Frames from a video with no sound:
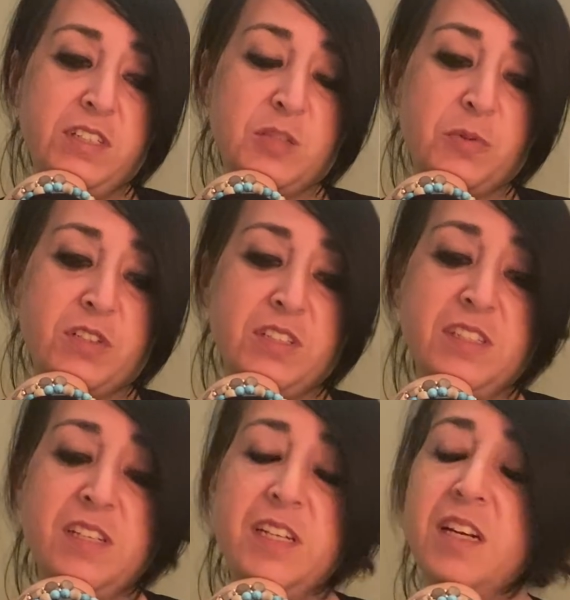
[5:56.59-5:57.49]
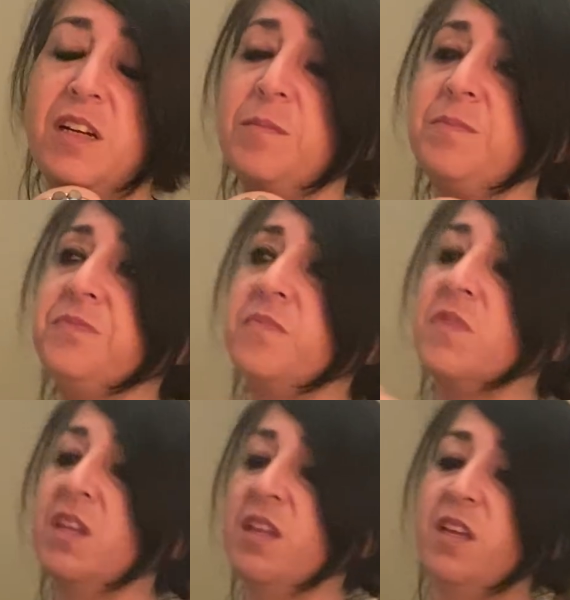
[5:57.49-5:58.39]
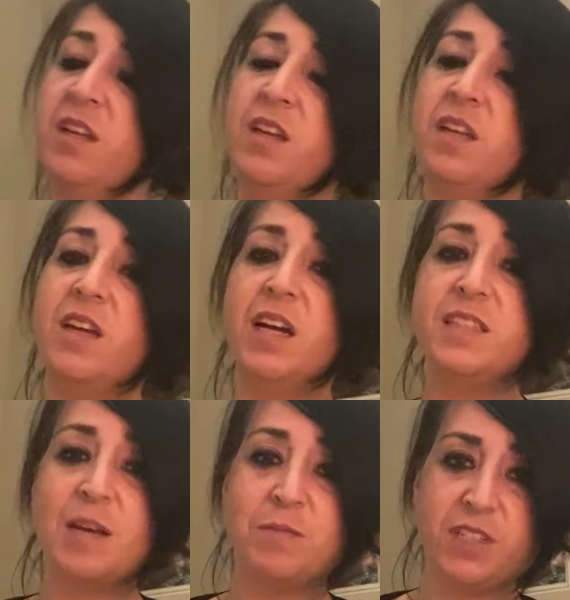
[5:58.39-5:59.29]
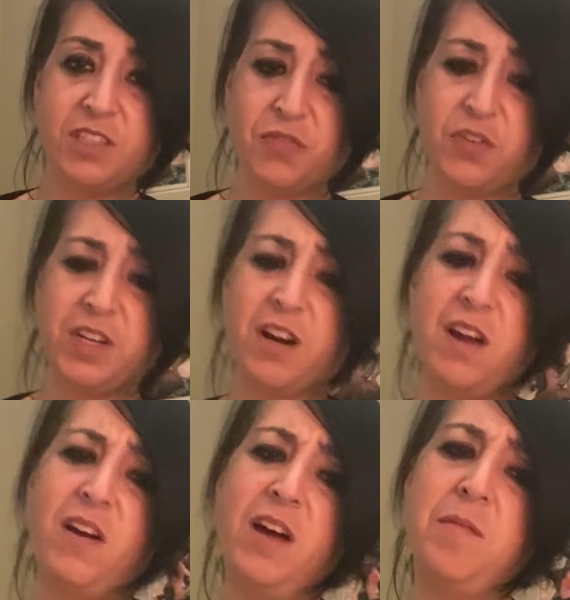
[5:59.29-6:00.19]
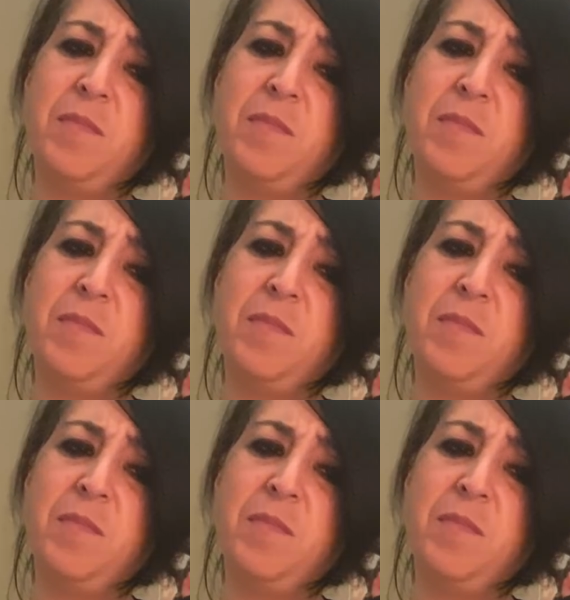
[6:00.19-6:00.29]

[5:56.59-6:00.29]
like this person is like attempting to figure out how to